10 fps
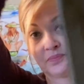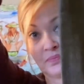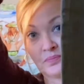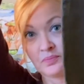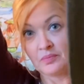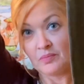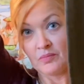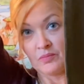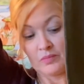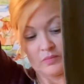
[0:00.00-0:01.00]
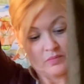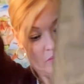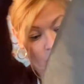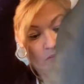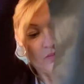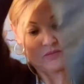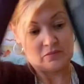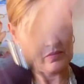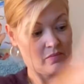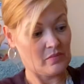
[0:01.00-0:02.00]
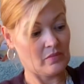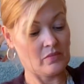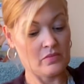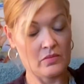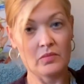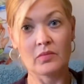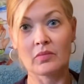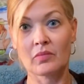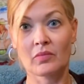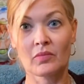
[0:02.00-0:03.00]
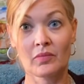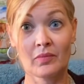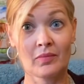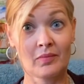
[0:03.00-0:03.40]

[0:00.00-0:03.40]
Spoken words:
(no one is talking)